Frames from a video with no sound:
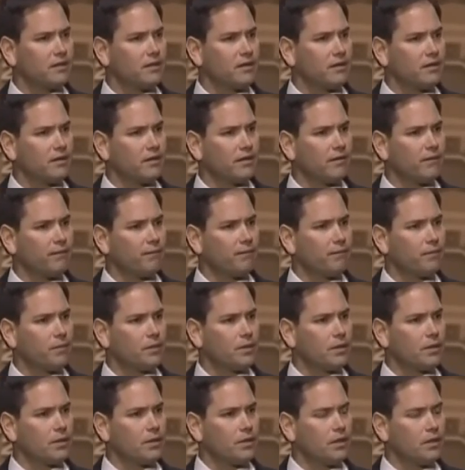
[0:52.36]

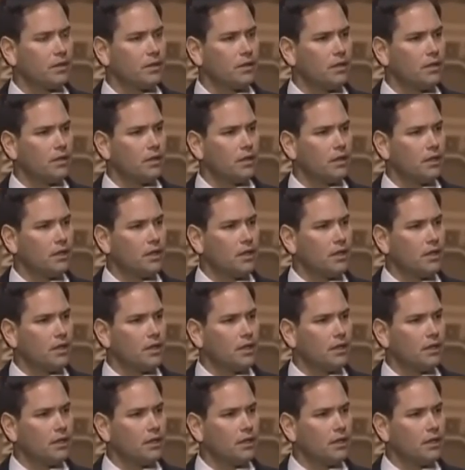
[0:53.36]
Nothing is said.